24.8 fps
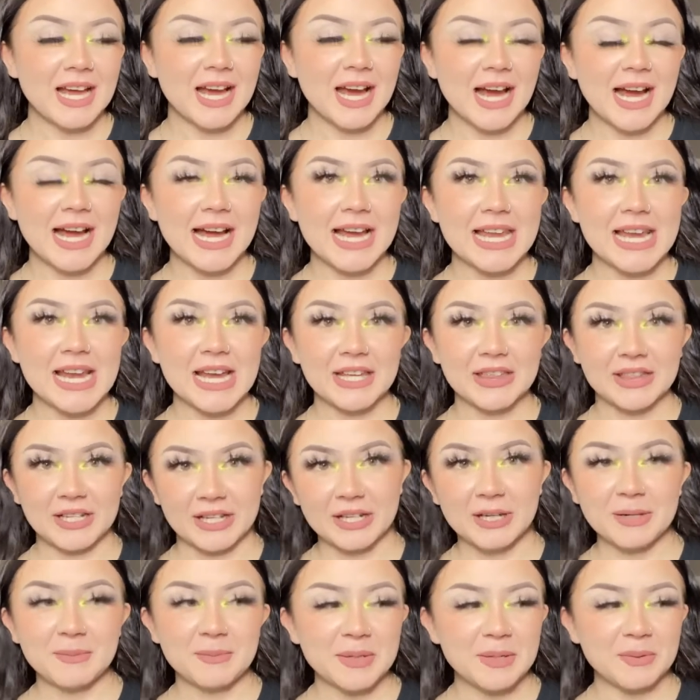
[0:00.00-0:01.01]
and I thought
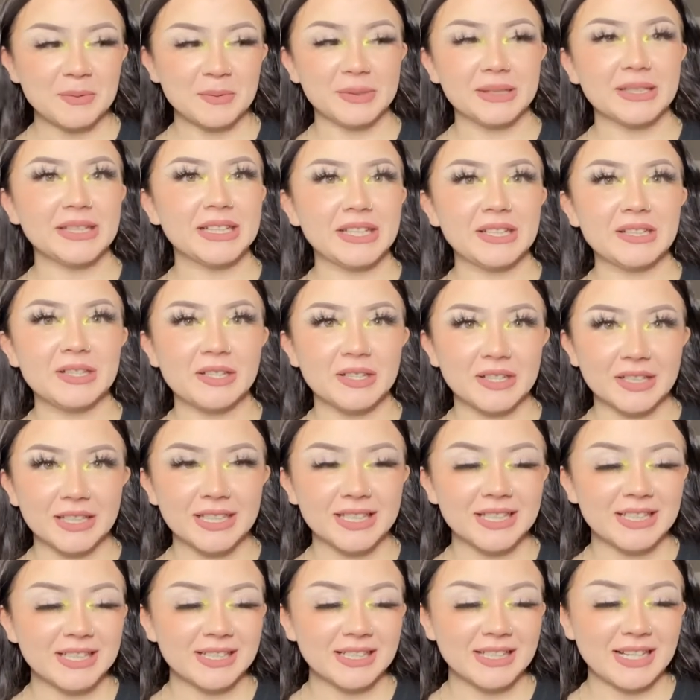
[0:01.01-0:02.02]
it'd be really
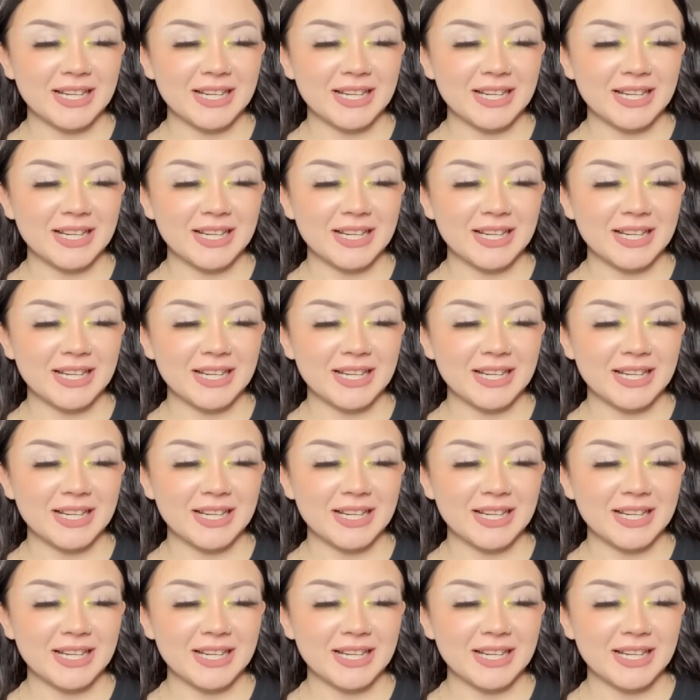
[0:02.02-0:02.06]
good,